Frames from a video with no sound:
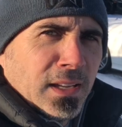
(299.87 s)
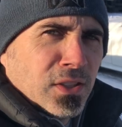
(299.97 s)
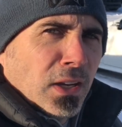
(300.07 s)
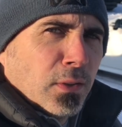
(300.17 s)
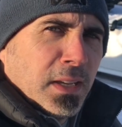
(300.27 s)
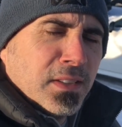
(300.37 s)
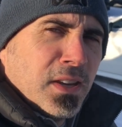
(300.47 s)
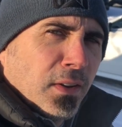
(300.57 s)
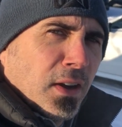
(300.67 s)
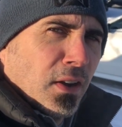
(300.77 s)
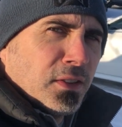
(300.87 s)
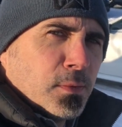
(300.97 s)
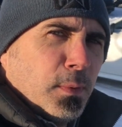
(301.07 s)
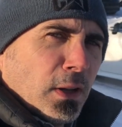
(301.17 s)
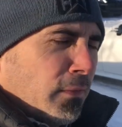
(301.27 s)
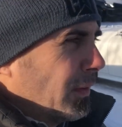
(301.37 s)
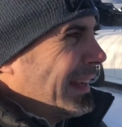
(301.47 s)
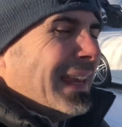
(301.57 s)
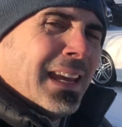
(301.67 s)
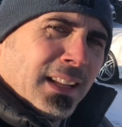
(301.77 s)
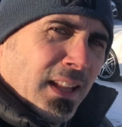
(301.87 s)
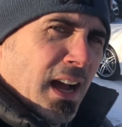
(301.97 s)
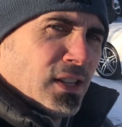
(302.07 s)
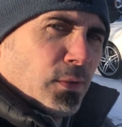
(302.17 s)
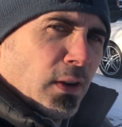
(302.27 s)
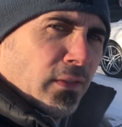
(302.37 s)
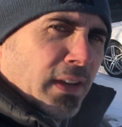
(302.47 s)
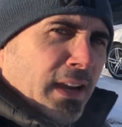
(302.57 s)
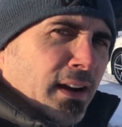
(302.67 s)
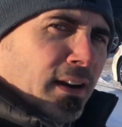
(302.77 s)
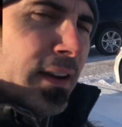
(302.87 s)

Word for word: And check out the interior on this beautiful E-Class right over here.